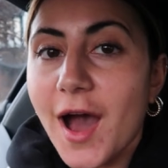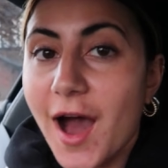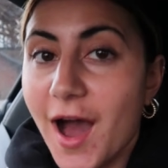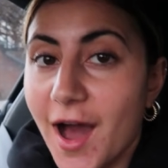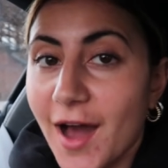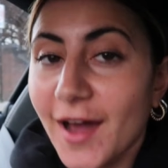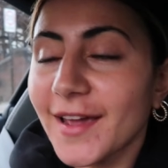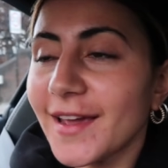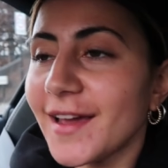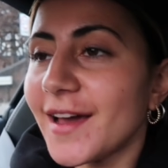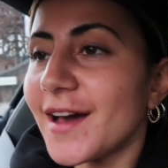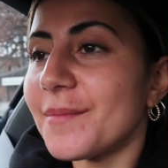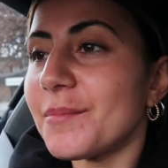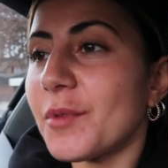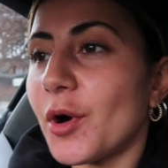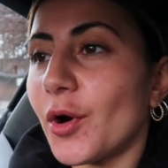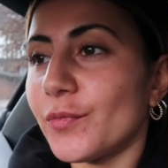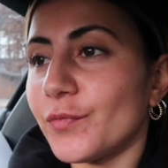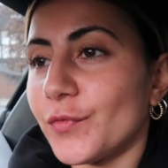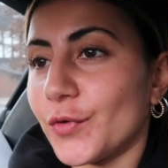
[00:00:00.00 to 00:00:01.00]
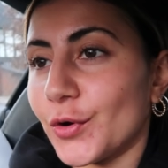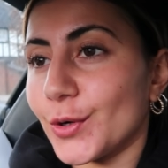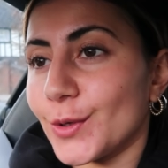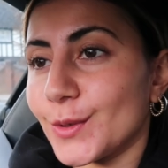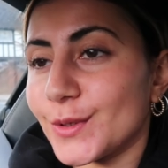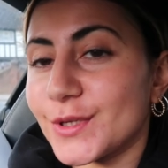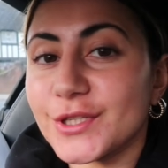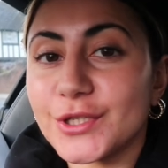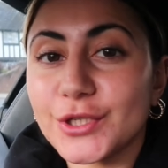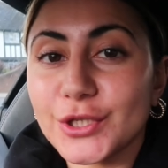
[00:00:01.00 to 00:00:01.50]
I am en
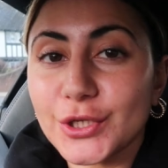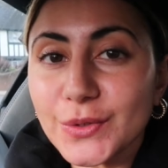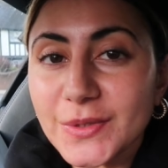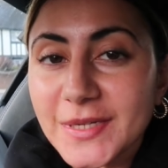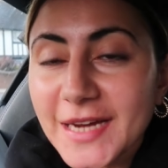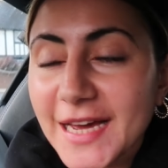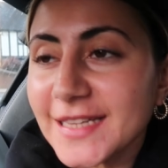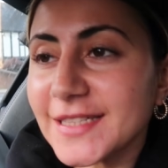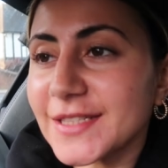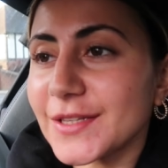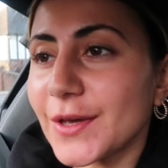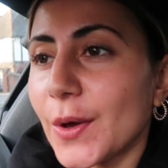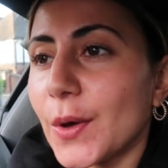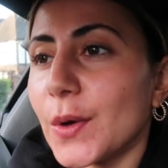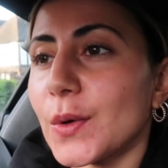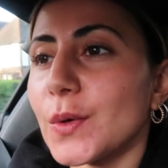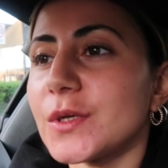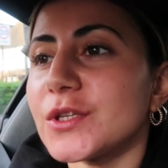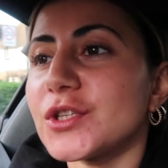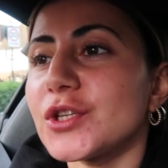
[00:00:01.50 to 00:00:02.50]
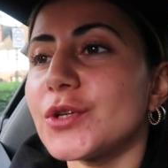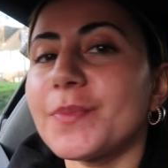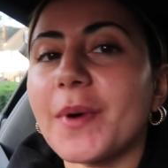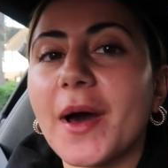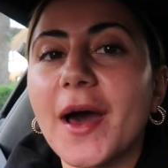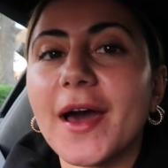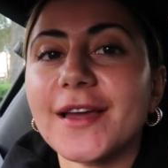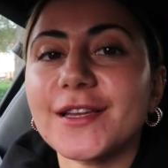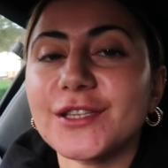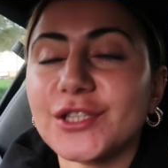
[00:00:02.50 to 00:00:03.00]
route to Tesco to
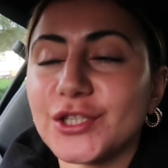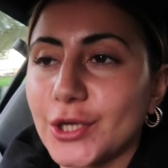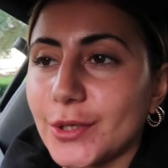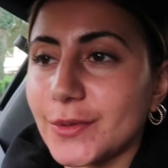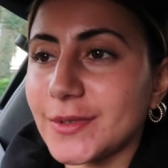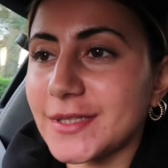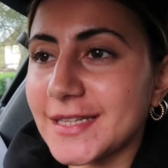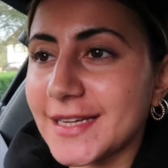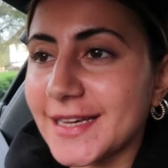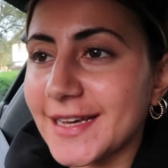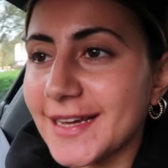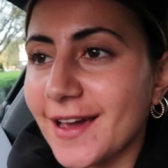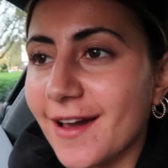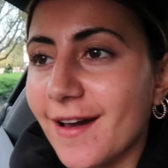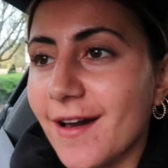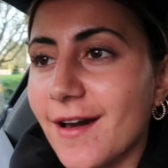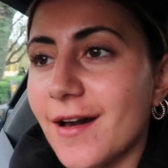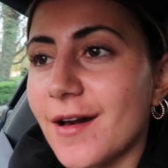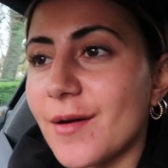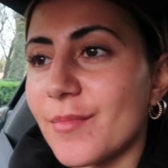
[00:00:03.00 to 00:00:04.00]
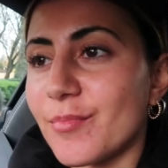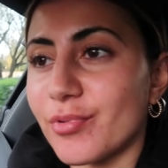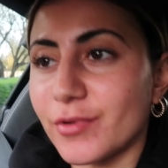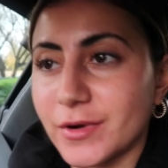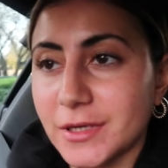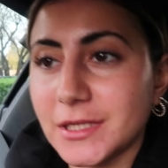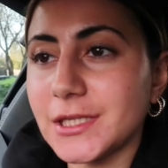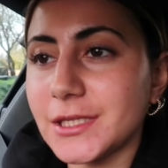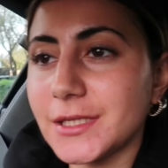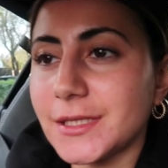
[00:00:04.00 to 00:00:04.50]
buy Josie her
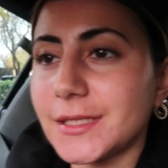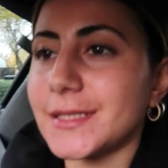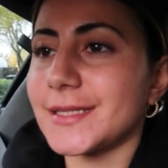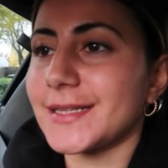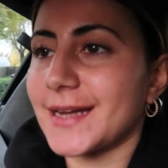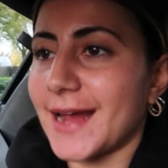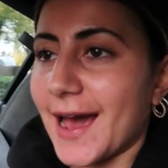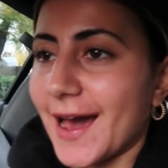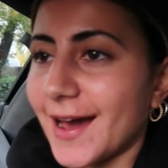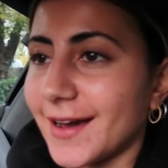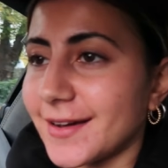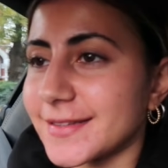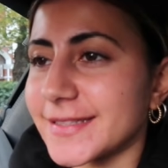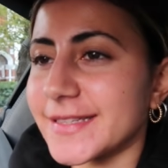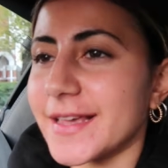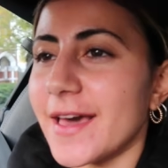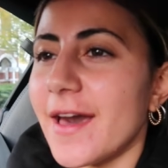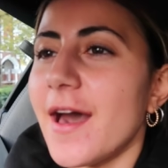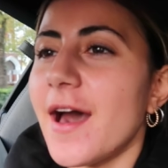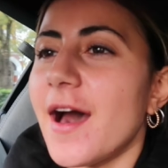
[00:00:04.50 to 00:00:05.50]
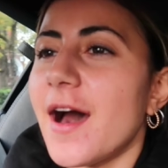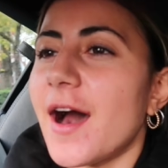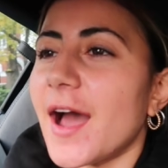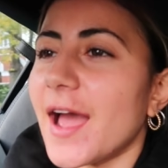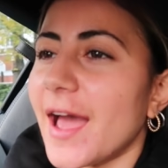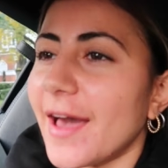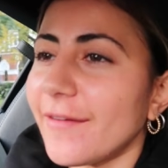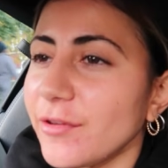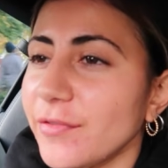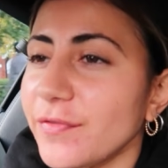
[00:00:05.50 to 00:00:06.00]
British snacks. I
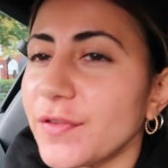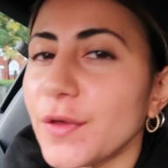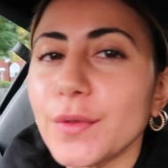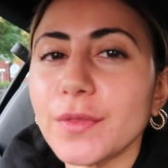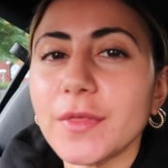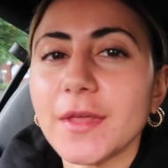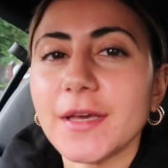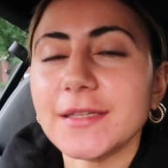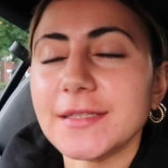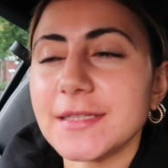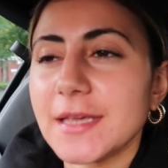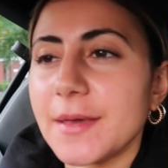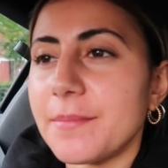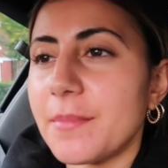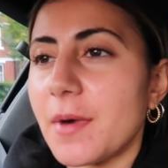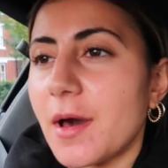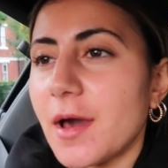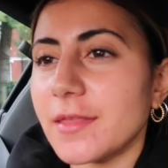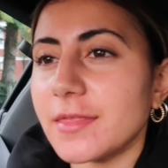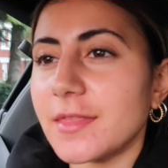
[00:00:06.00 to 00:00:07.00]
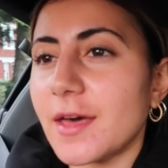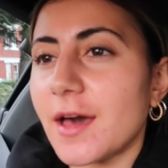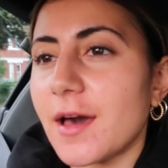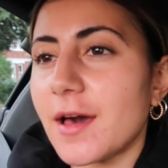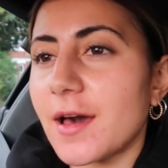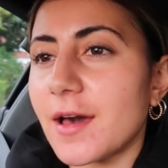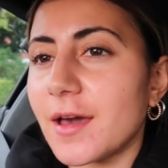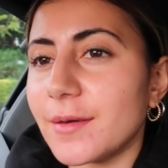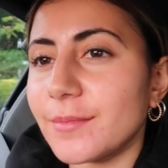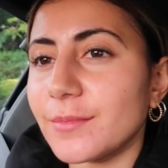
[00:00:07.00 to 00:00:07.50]
have a few things in mind that
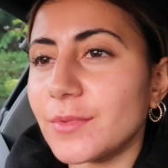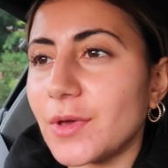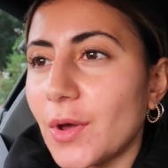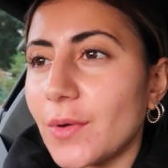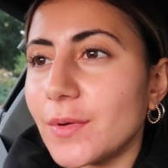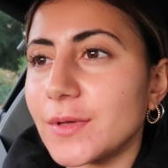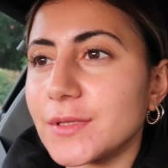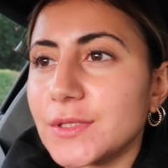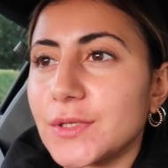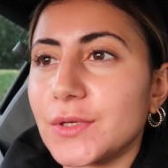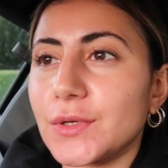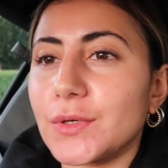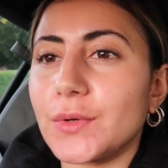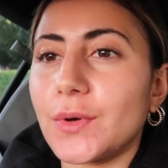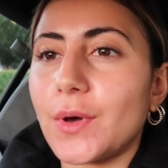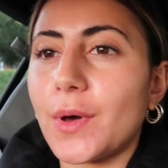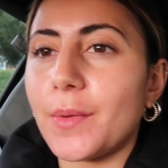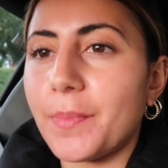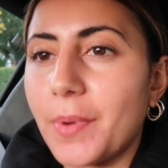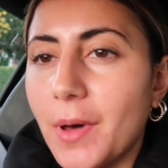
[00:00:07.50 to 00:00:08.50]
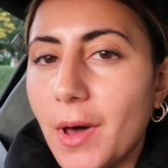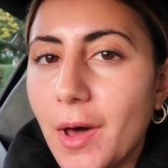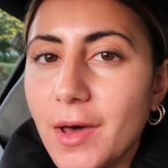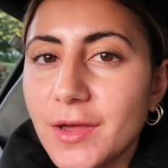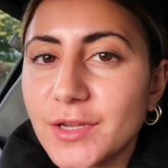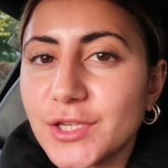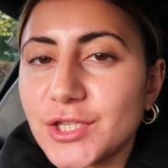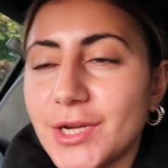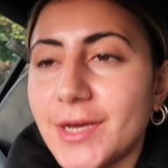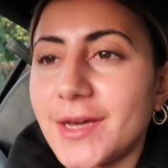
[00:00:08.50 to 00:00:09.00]
I'm going to
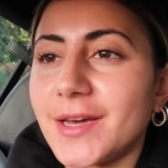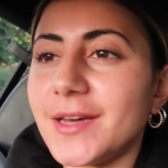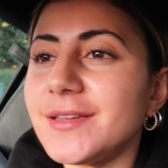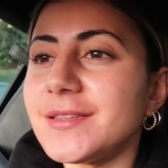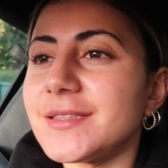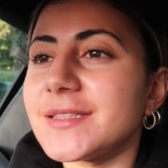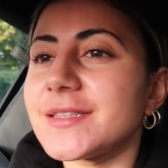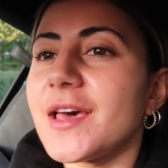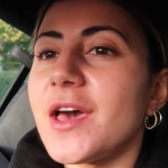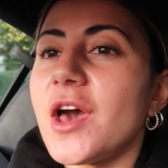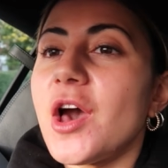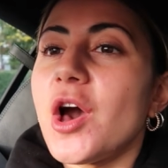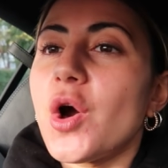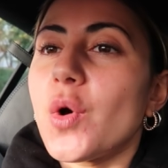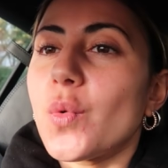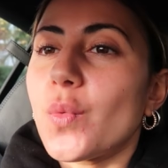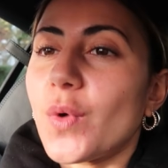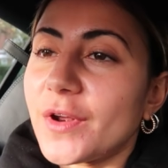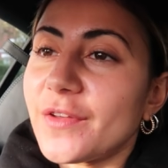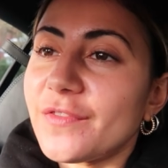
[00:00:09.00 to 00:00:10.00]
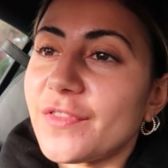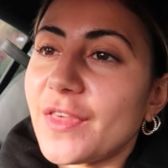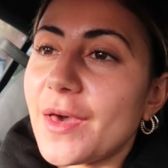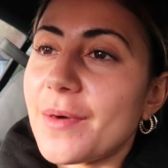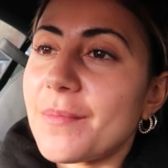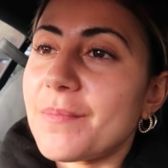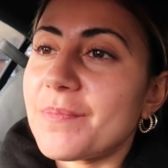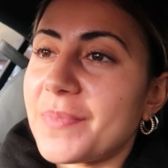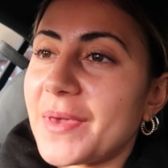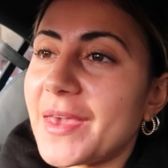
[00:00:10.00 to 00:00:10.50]
purchase. One of
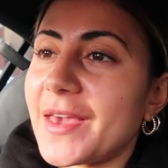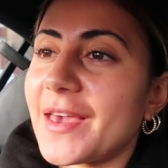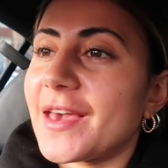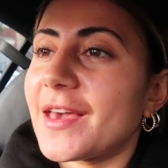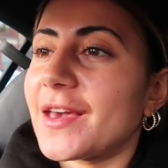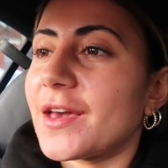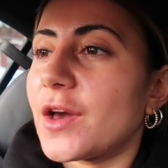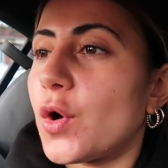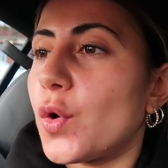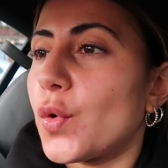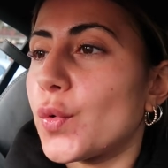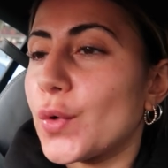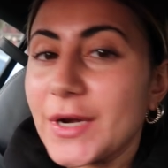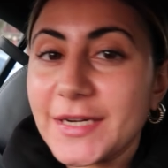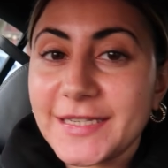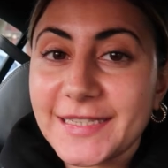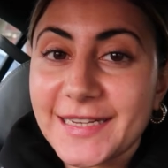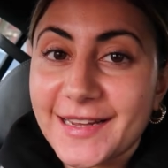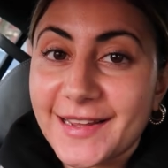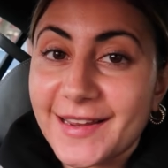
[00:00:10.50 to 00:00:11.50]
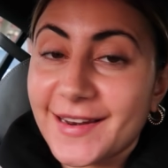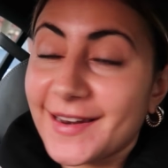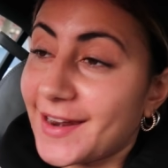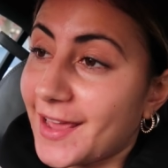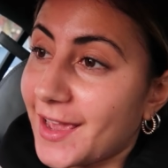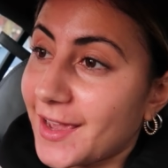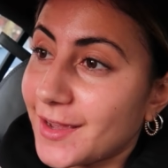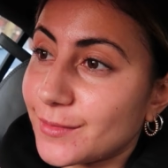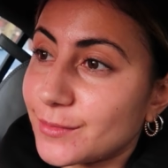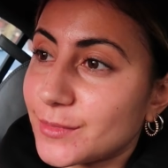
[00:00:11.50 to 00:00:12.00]
them being already
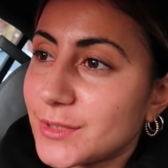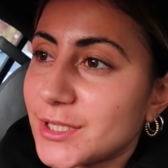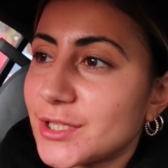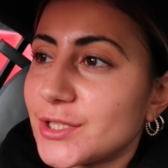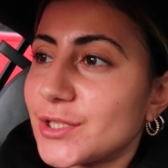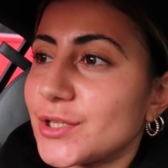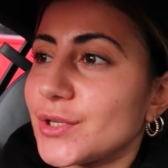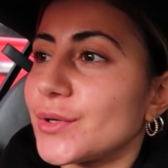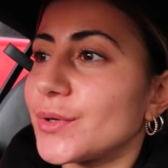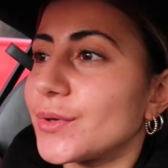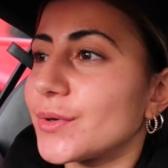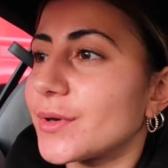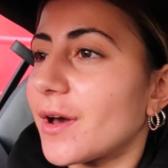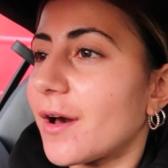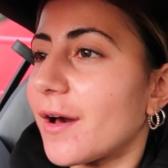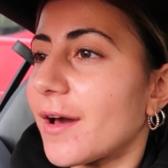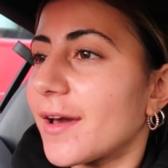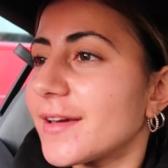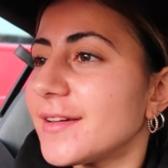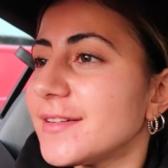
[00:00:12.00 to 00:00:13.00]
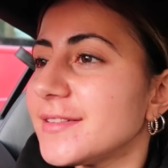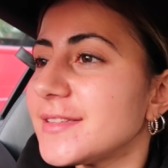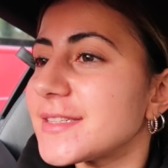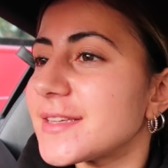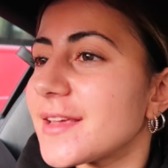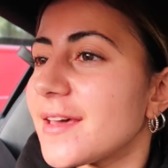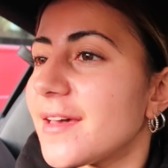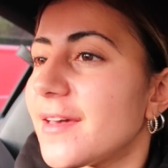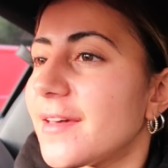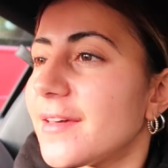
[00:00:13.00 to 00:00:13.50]
named to you guys.
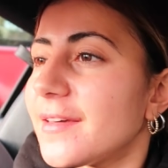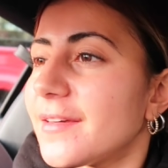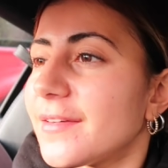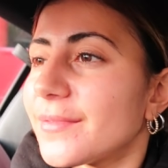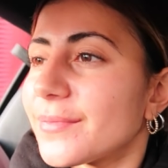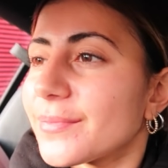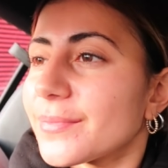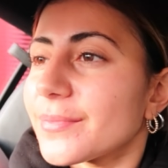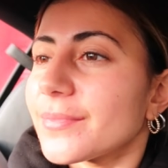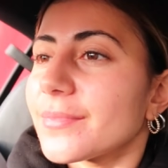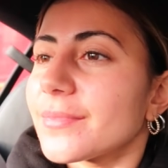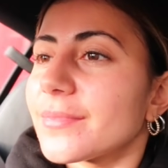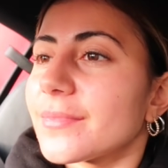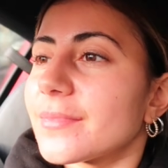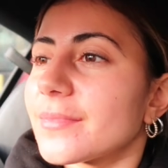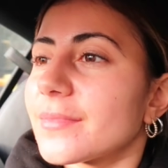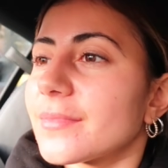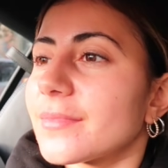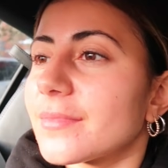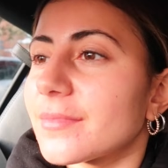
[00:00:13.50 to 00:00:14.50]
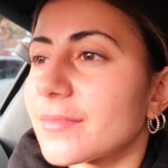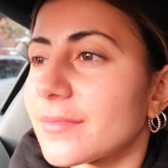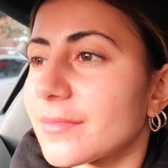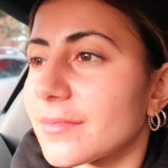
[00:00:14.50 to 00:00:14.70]
I already packed a